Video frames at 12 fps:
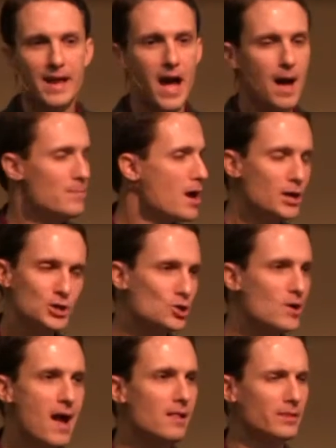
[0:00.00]
Okay, I'm not
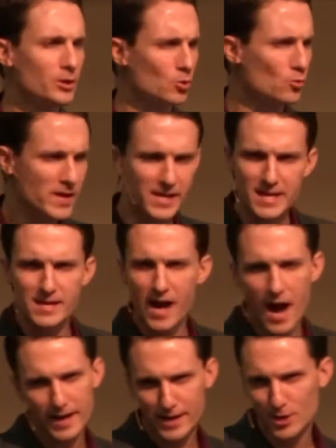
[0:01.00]
sure how little Ricky
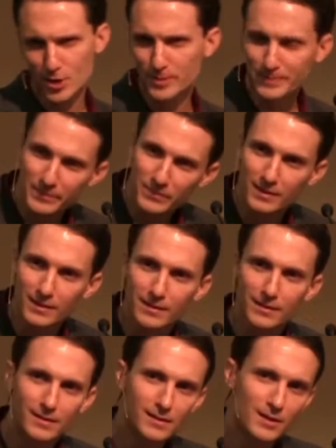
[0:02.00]
got here,
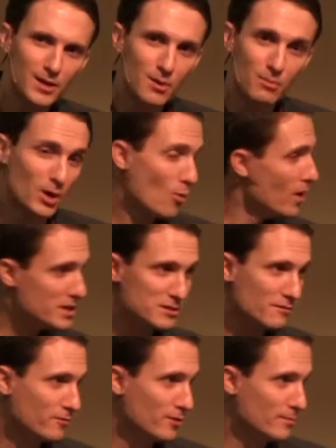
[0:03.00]
but it
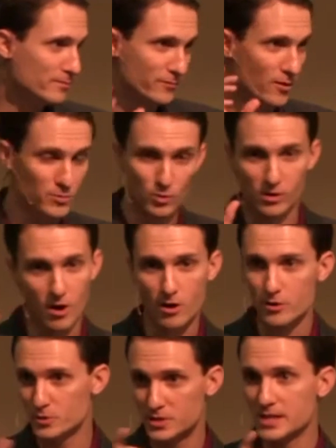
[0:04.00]
wasn't from, from the
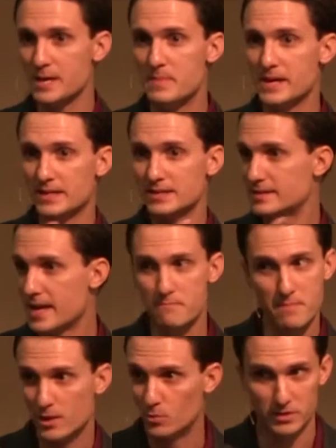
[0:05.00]
Ricardos sleeping in the
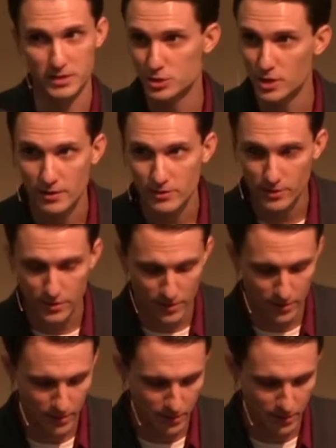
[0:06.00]
same bed with each other.